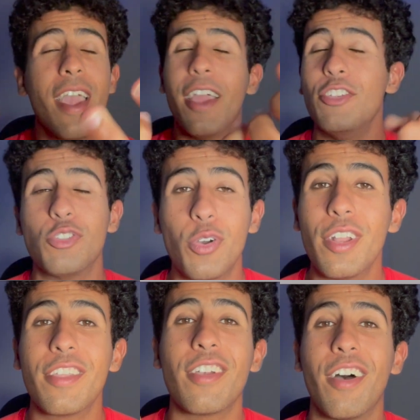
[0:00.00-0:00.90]
and join
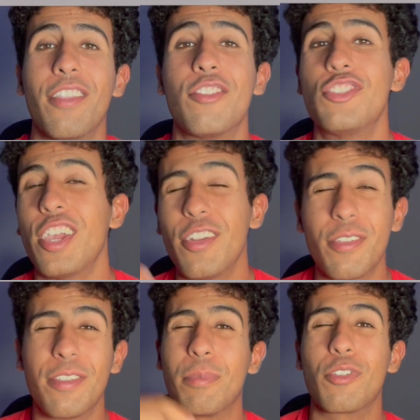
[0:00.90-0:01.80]
us on this channel.
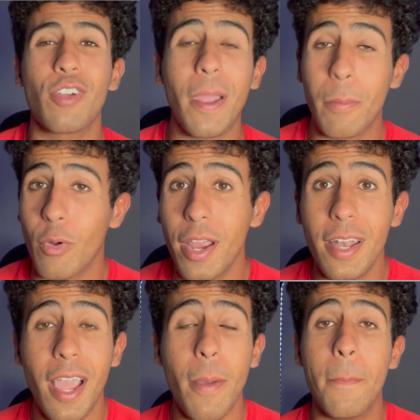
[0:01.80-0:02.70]
Subscribe right
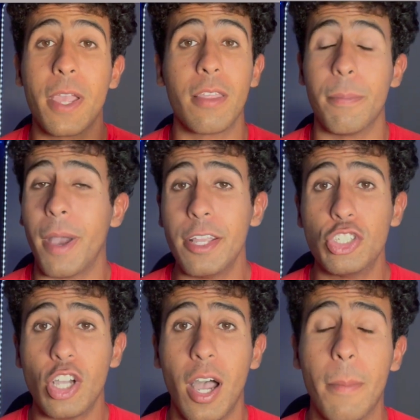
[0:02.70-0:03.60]
now, because my
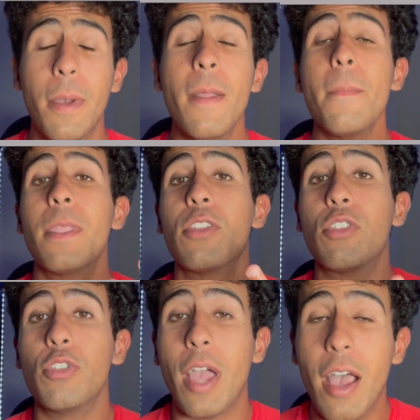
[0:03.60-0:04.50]
job is
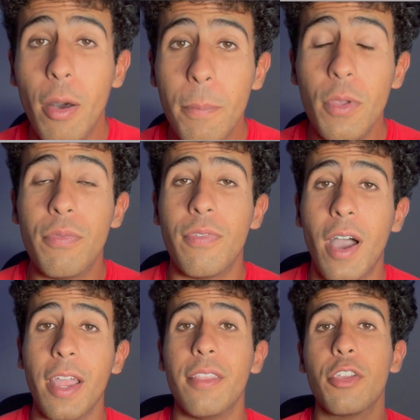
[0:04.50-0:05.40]
to help you
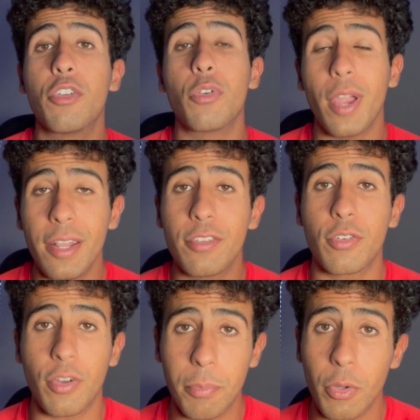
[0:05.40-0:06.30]
find the great
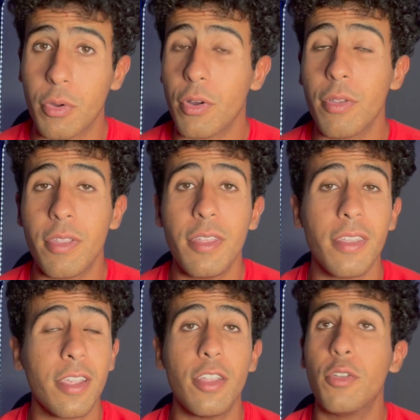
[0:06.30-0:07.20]
cryptocurrencies
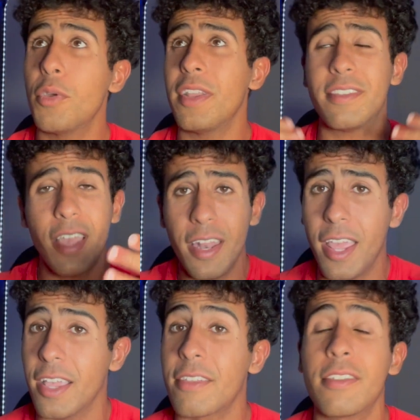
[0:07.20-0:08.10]
that can do a
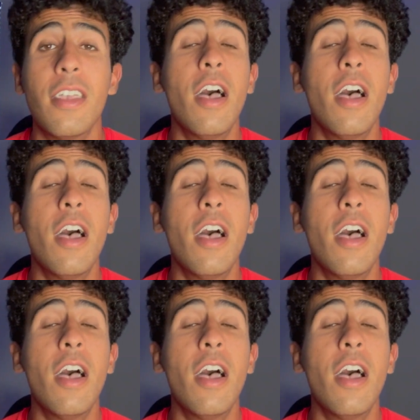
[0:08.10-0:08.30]
10x,